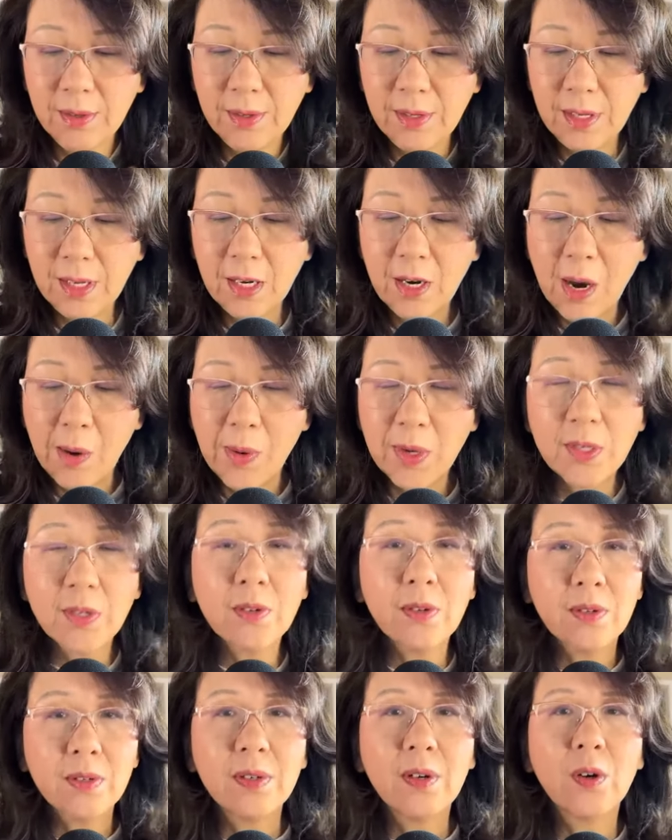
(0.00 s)

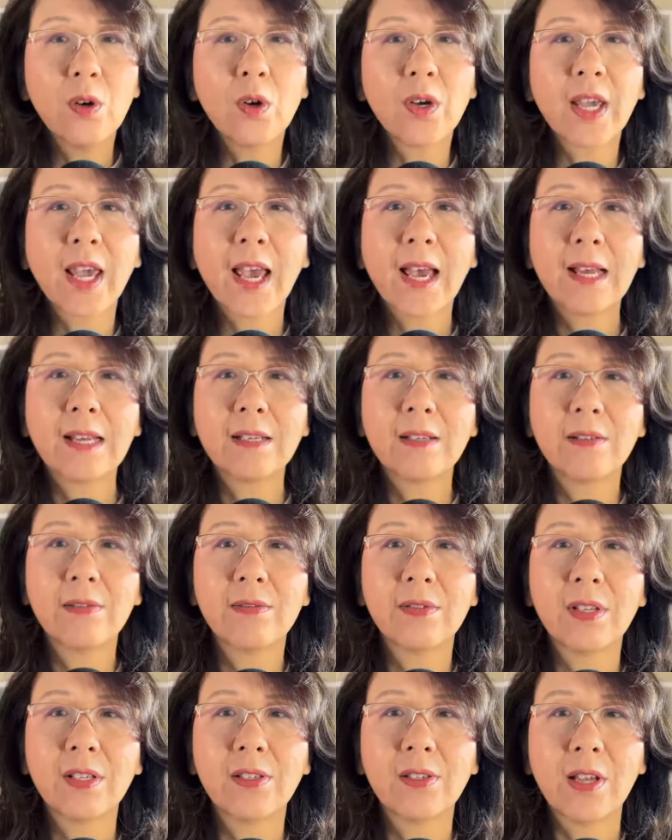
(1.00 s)
to look at
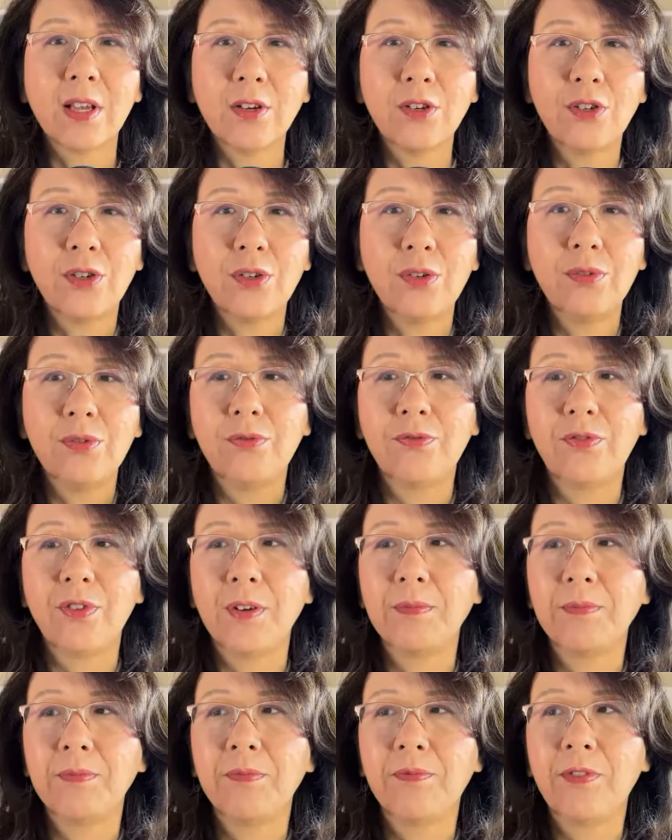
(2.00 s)
this issue
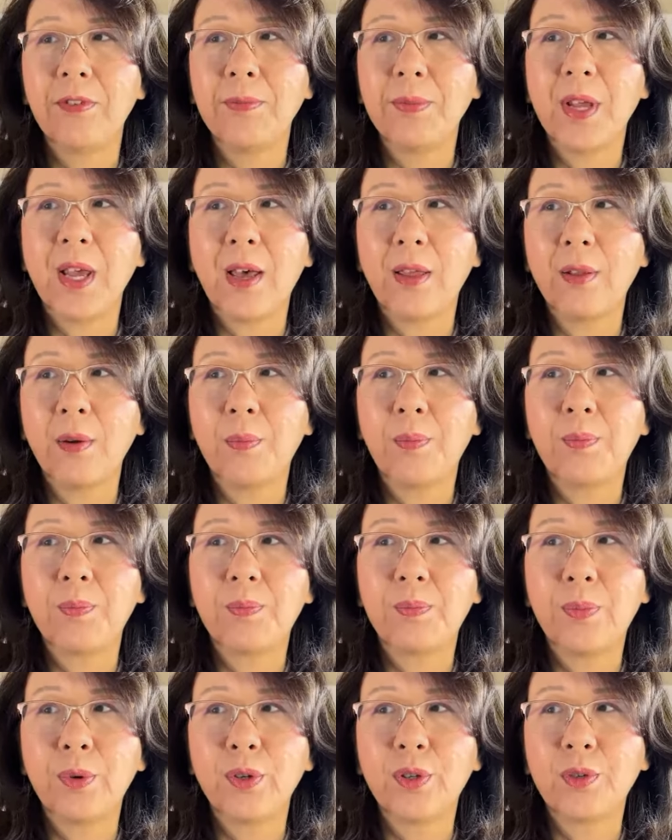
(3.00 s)
from the other
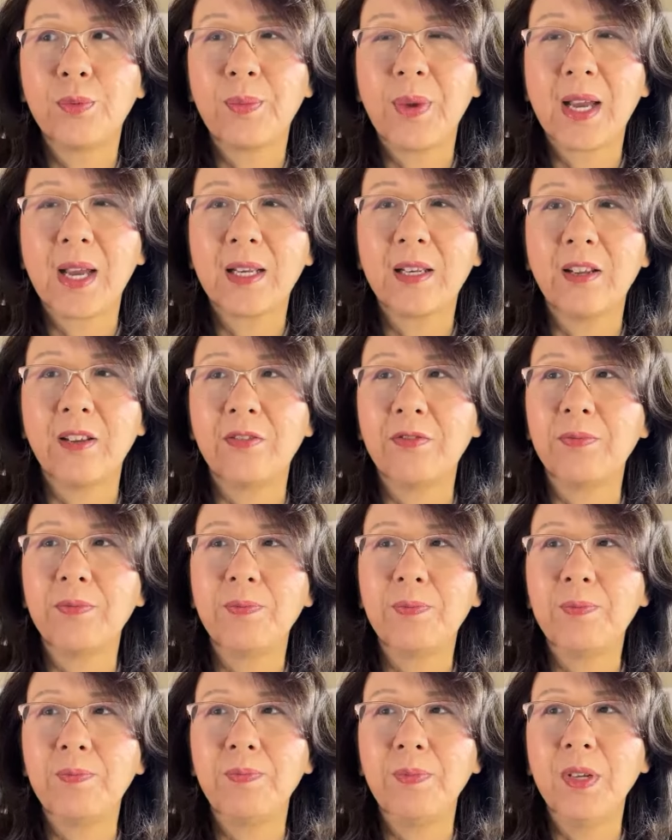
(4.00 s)
perspective.
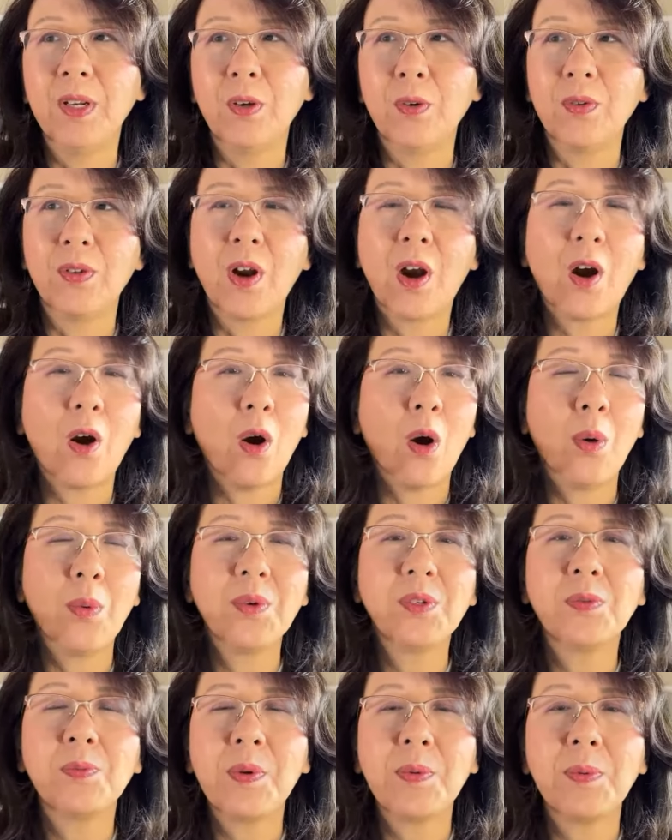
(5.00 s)
You know, there are
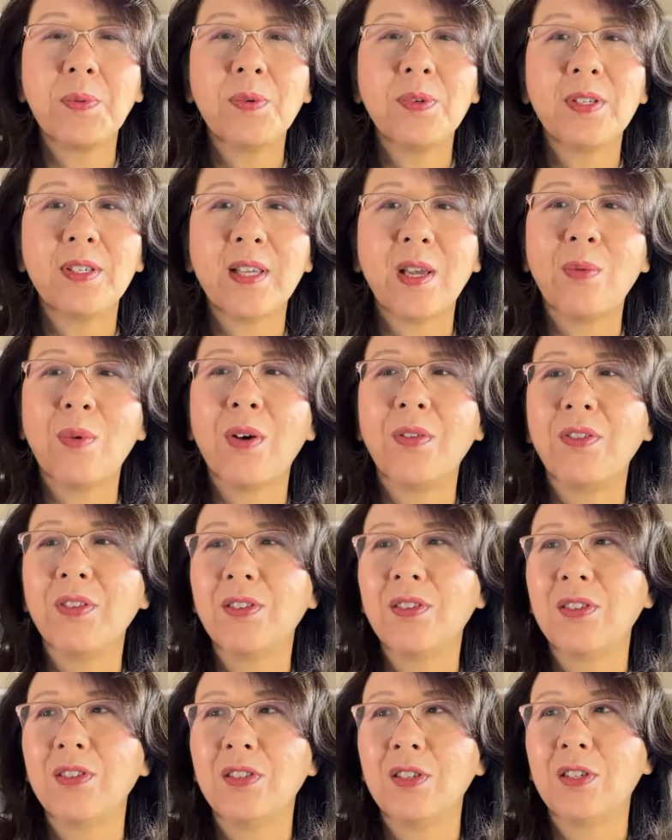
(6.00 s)
always people who say, well,
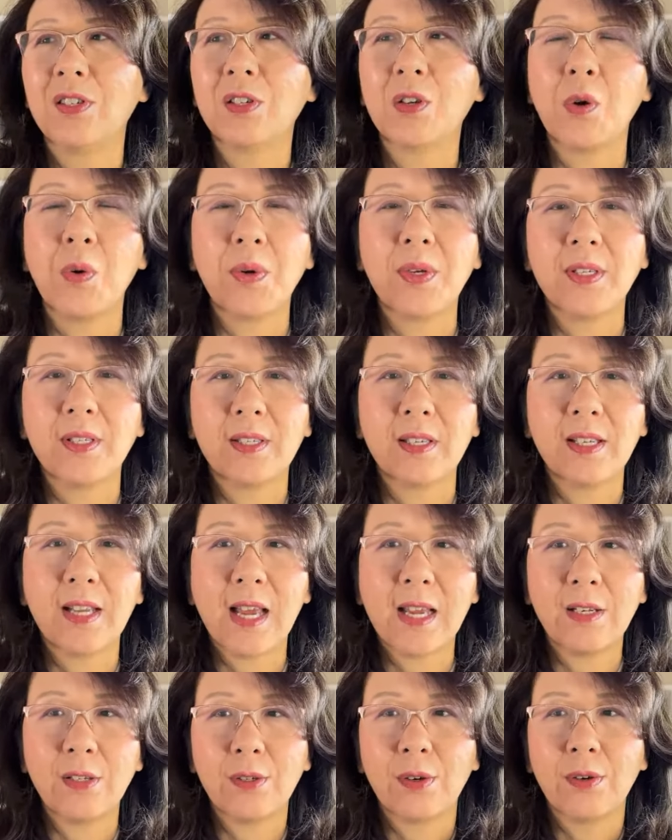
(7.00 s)
this is just
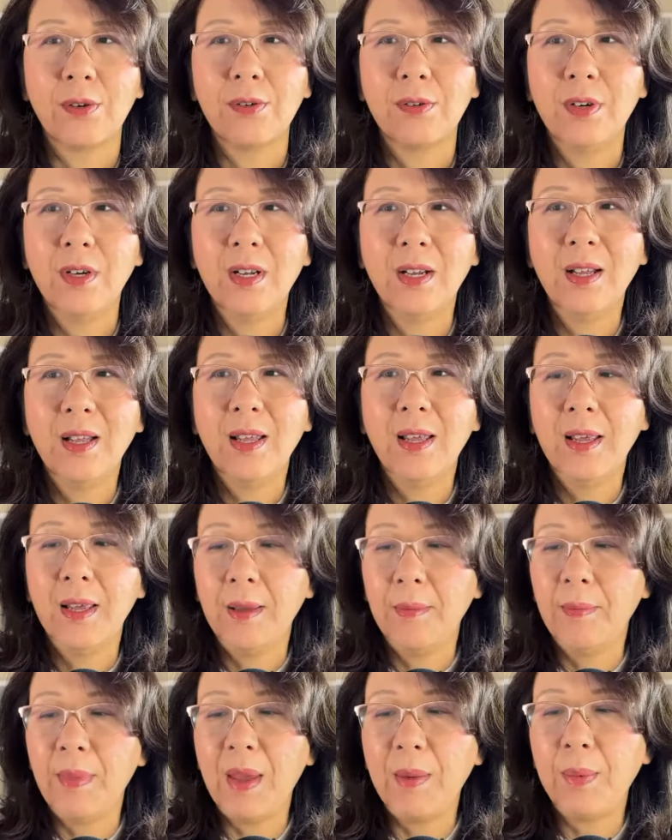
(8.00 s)
coincidental.
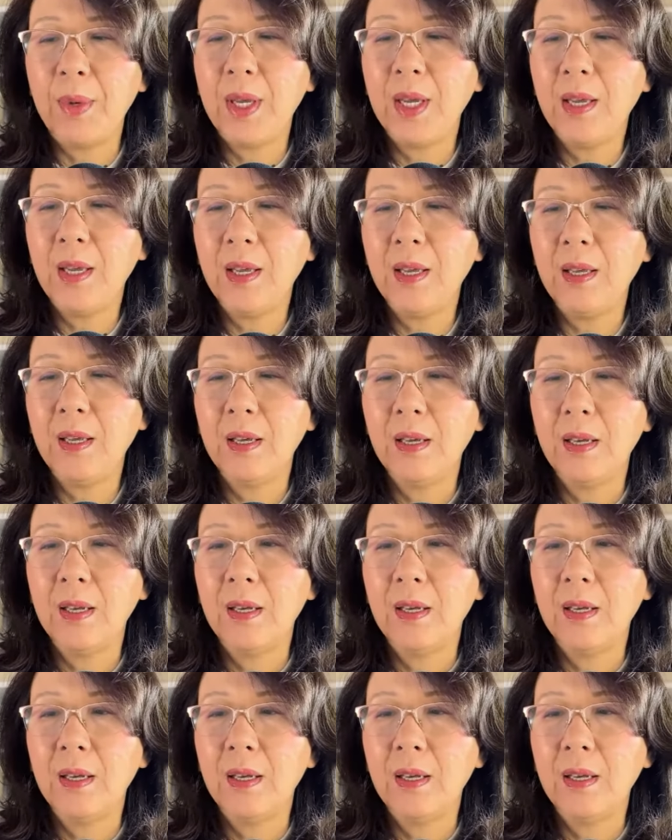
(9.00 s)
Maybe